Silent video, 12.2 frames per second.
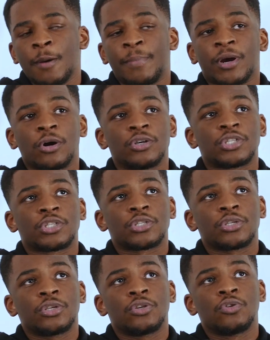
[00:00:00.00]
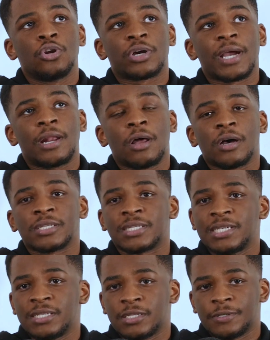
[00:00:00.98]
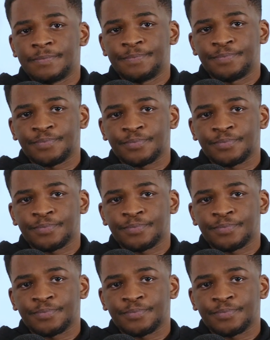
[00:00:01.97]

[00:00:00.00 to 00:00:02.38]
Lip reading: Because you look at last season,